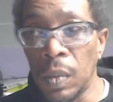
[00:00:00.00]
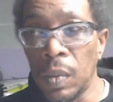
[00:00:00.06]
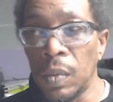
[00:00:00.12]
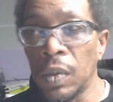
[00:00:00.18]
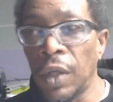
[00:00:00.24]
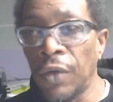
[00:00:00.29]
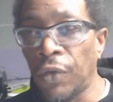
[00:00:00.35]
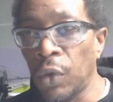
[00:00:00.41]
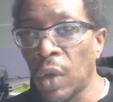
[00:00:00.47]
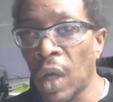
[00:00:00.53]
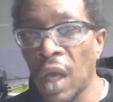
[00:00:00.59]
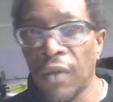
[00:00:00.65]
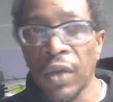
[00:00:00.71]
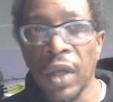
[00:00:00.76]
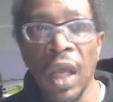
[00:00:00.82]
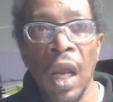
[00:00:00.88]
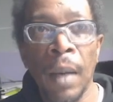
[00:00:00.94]
if you have
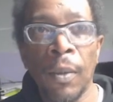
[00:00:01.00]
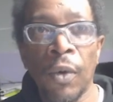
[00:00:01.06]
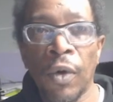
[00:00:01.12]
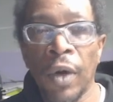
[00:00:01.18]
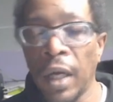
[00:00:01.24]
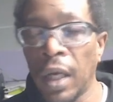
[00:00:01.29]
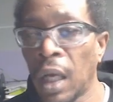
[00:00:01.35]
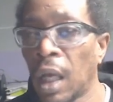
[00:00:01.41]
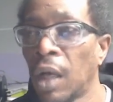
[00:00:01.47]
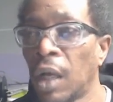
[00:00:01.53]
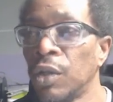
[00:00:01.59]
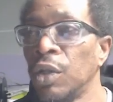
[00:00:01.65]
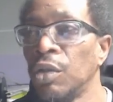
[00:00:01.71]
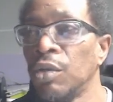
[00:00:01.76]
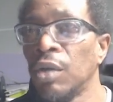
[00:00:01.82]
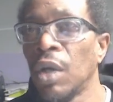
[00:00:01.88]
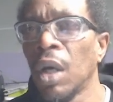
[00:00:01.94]
a camera right now,
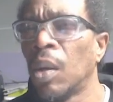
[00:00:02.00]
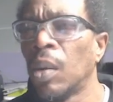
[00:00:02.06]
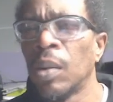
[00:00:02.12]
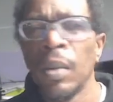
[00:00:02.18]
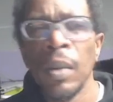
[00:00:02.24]
you know